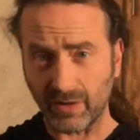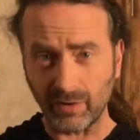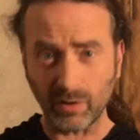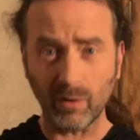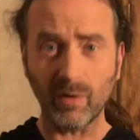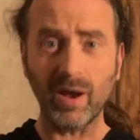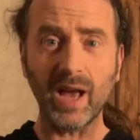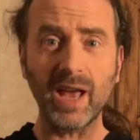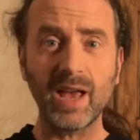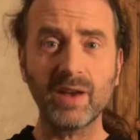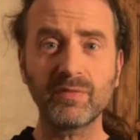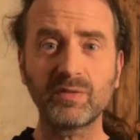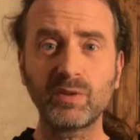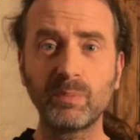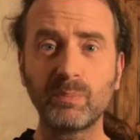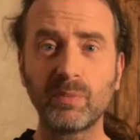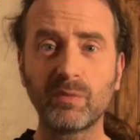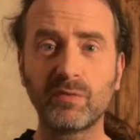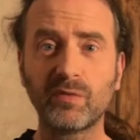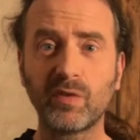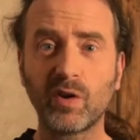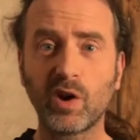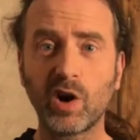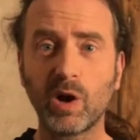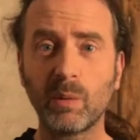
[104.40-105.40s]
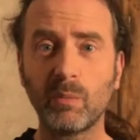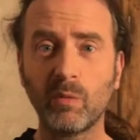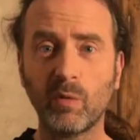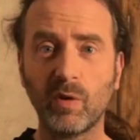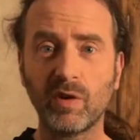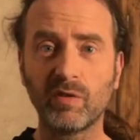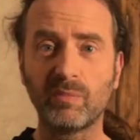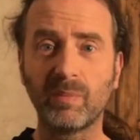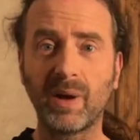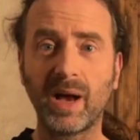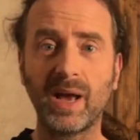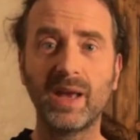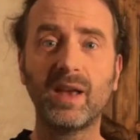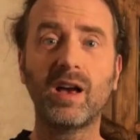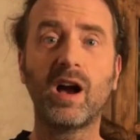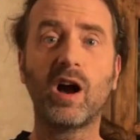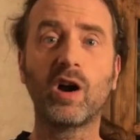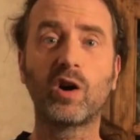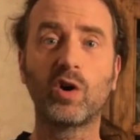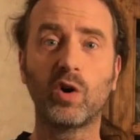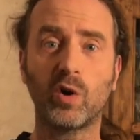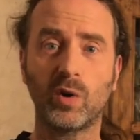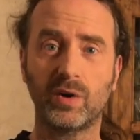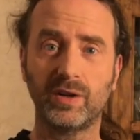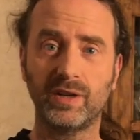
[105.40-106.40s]
Now I have to perform with my
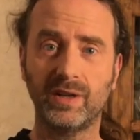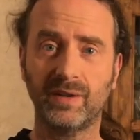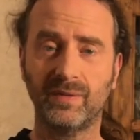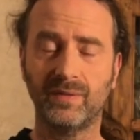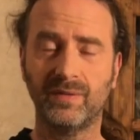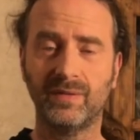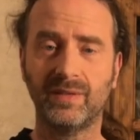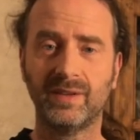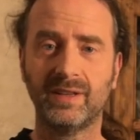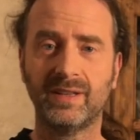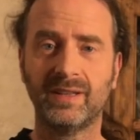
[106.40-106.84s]
accordion.